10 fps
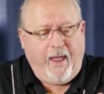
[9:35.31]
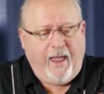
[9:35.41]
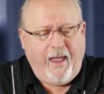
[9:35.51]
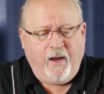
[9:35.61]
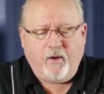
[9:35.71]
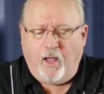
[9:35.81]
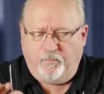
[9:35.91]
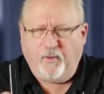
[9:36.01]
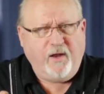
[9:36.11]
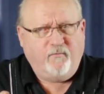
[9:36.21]
And I
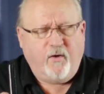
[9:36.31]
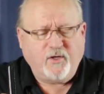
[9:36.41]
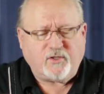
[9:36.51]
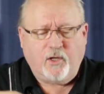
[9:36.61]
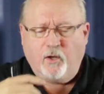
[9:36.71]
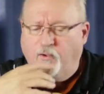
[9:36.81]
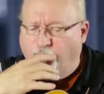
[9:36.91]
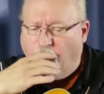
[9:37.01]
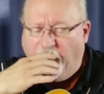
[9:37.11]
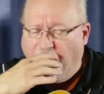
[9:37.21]
played it very slowly
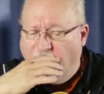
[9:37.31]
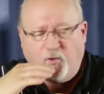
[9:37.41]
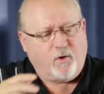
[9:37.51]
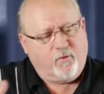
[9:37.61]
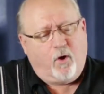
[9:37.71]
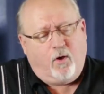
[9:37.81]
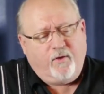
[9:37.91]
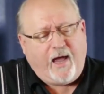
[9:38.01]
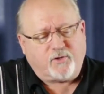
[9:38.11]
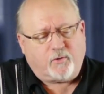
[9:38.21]
for you, and they're all
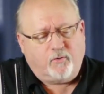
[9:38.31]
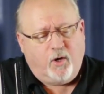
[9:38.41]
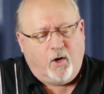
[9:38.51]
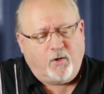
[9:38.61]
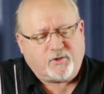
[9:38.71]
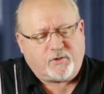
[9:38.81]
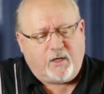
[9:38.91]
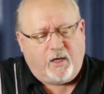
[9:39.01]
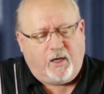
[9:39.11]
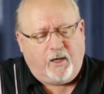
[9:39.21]
natural notes.
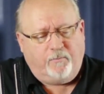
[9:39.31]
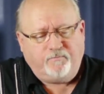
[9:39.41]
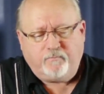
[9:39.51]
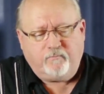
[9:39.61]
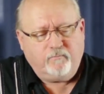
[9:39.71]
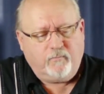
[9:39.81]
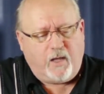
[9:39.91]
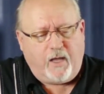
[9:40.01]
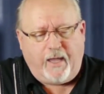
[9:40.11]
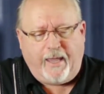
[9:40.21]

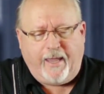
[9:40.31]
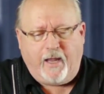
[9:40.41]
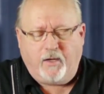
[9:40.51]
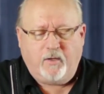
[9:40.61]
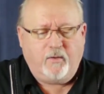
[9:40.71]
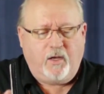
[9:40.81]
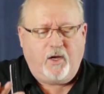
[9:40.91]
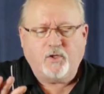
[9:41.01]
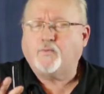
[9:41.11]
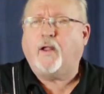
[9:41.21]
And
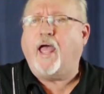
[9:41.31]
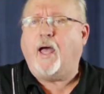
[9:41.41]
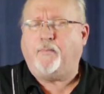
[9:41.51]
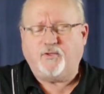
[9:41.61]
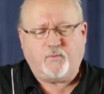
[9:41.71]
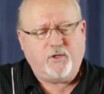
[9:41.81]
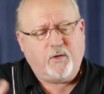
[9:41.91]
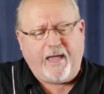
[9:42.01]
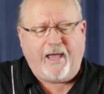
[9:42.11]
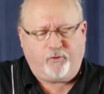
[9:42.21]
here's what happens when you
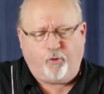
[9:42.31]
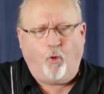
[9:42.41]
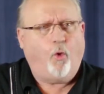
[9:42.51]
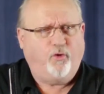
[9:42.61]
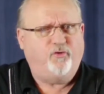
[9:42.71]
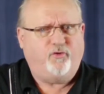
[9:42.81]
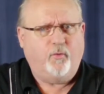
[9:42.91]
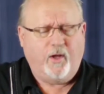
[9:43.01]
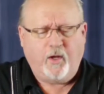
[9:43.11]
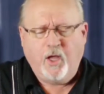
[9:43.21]
add chords
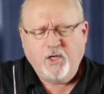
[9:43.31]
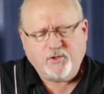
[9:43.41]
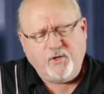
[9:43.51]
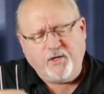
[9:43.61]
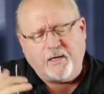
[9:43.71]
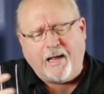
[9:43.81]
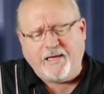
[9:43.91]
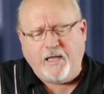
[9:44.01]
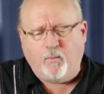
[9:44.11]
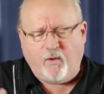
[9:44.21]
to it, so you can get an
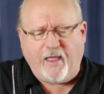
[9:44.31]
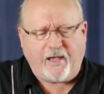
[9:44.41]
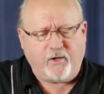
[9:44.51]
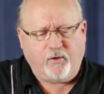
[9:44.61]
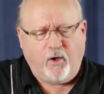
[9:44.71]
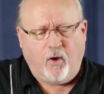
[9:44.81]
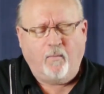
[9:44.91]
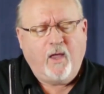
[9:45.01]
idea where that can go.